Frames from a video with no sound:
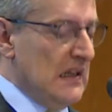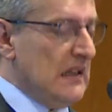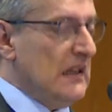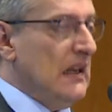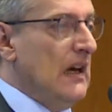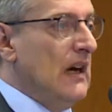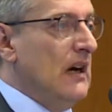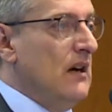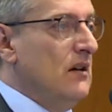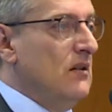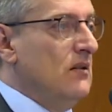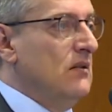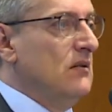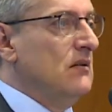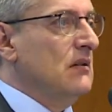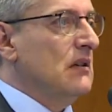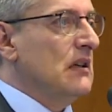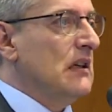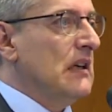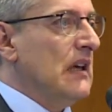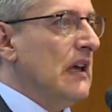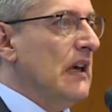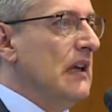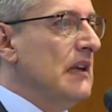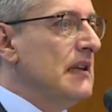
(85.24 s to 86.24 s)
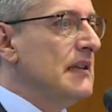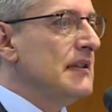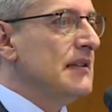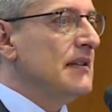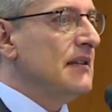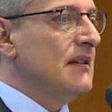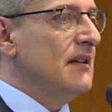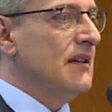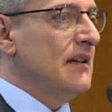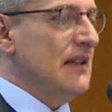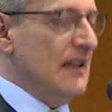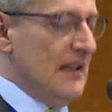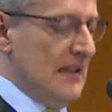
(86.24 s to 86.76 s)
Now,
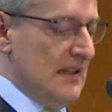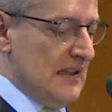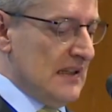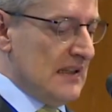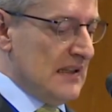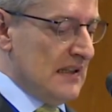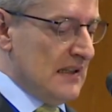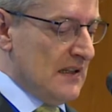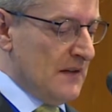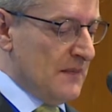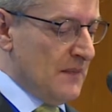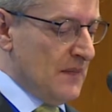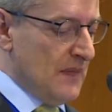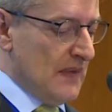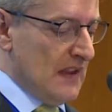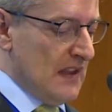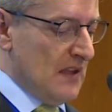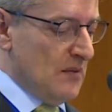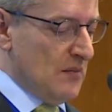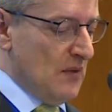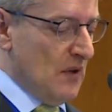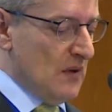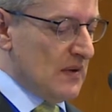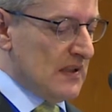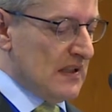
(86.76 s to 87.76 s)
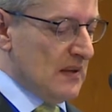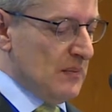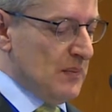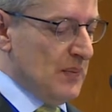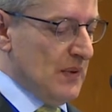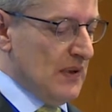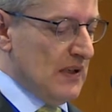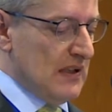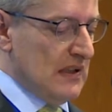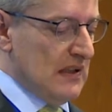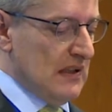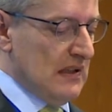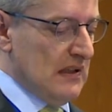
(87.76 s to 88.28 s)
cancer is the most
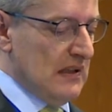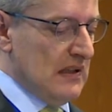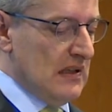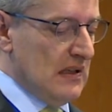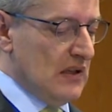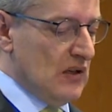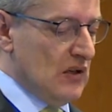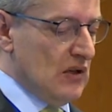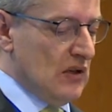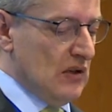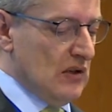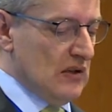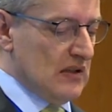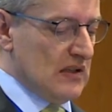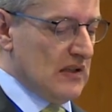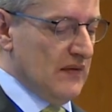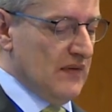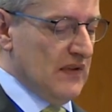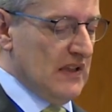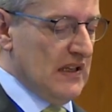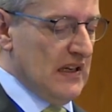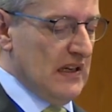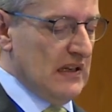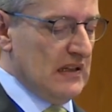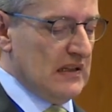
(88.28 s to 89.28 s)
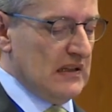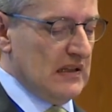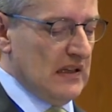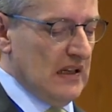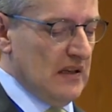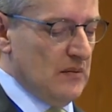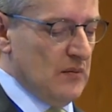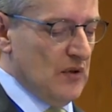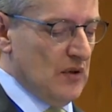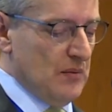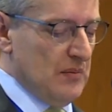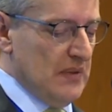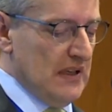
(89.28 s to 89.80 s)
important cause of death
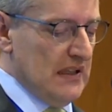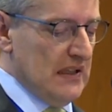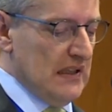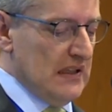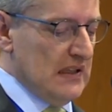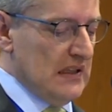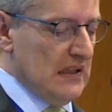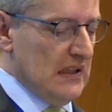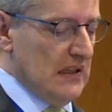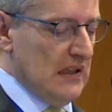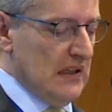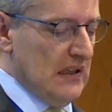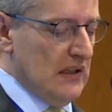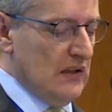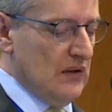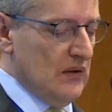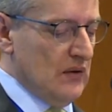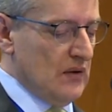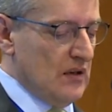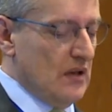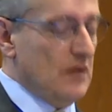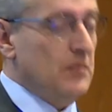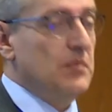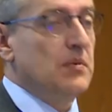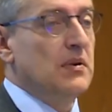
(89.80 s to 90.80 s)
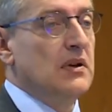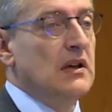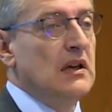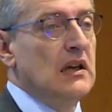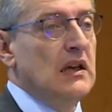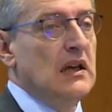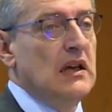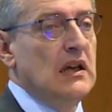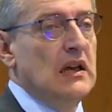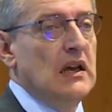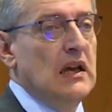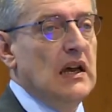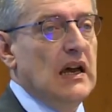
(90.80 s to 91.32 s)
and morbidity in Europe
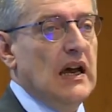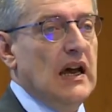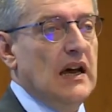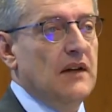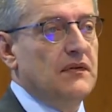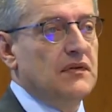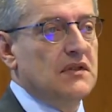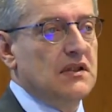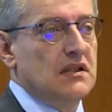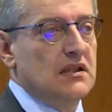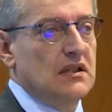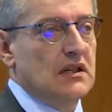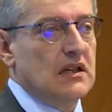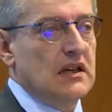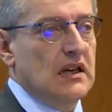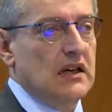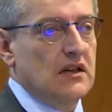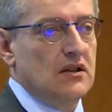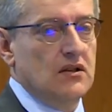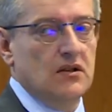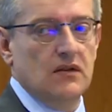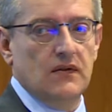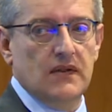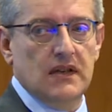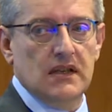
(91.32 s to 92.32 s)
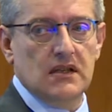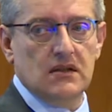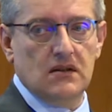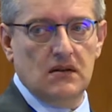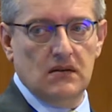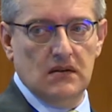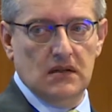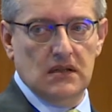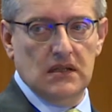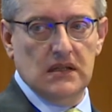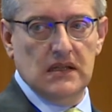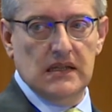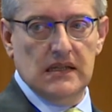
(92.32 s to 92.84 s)
after
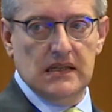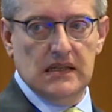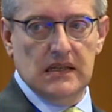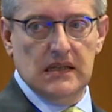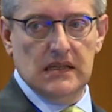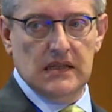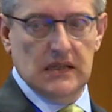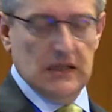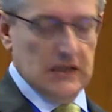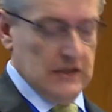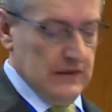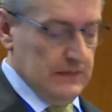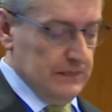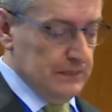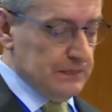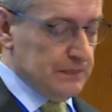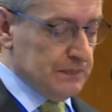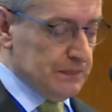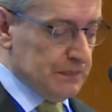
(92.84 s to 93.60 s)
cardiovascular diseases.